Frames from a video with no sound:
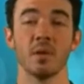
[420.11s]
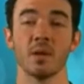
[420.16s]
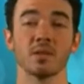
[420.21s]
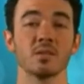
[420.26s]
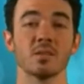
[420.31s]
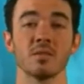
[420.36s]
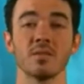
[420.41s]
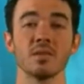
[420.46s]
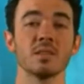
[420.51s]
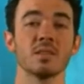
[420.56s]
and
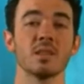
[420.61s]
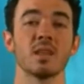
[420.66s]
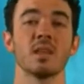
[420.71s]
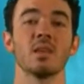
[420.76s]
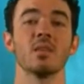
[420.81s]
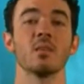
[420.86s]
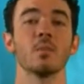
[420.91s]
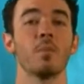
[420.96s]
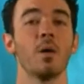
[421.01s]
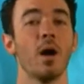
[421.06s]
bustle of the
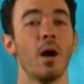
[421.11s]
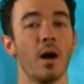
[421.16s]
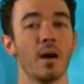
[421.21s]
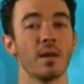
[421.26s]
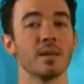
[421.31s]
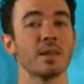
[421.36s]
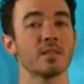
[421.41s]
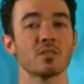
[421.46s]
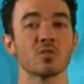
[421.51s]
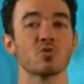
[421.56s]
city, the
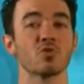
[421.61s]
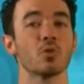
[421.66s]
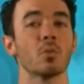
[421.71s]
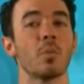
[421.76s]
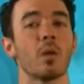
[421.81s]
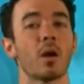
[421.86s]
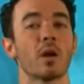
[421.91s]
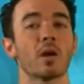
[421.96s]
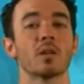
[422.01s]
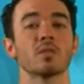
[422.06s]
pond at
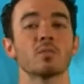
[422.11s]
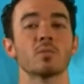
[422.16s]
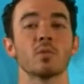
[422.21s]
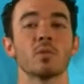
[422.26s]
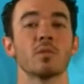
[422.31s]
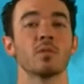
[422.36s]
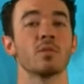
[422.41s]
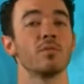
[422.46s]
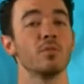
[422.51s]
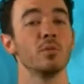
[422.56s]
Central Park is
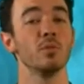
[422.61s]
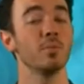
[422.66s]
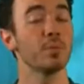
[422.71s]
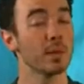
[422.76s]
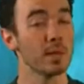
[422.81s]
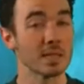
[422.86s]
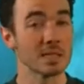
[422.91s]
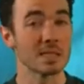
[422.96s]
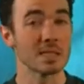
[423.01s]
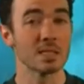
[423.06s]
one of the few
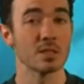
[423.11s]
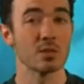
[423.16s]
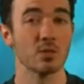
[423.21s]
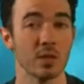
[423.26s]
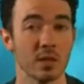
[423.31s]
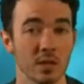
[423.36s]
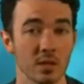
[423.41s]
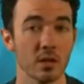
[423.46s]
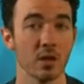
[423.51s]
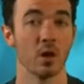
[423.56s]
places
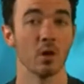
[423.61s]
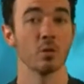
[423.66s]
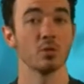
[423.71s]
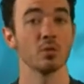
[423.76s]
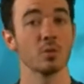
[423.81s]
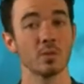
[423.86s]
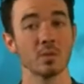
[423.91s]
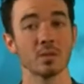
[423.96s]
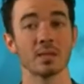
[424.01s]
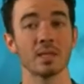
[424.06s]
you can
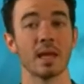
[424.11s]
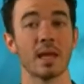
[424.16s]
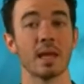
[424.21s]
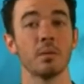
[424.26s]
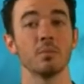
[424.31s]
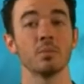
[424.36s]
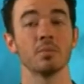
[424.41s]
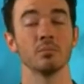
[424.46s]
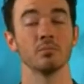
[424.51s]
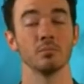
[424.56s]
go to
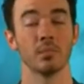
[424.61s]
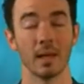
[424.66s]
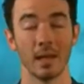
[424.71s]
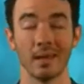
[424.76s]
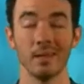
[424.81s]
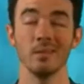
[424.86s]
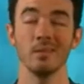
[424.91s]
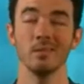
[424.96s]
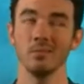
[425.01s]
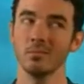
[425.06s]
escape
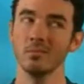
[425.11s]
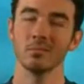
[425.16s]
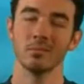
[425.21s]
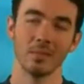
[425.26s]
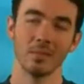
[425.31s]
and